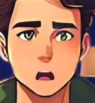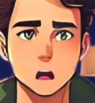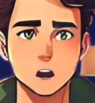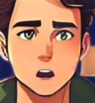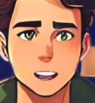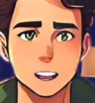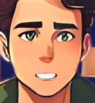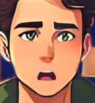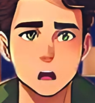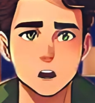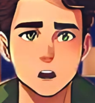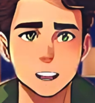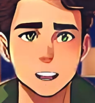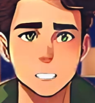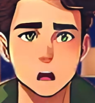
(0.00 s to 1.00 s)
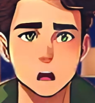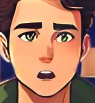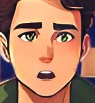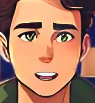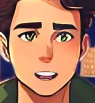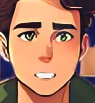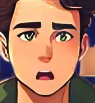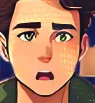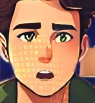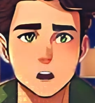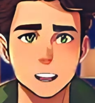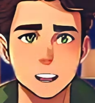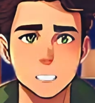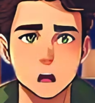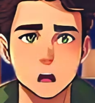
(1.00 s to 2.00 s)
they noticed a significant increase
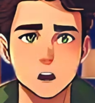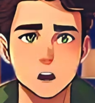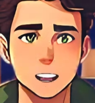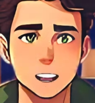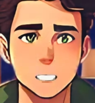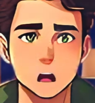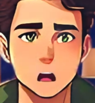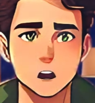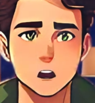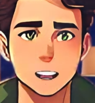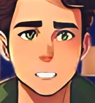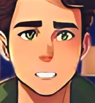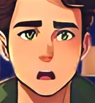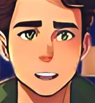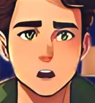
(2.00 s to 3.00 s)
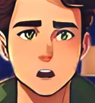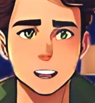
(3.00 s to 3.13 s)
in sales, especially from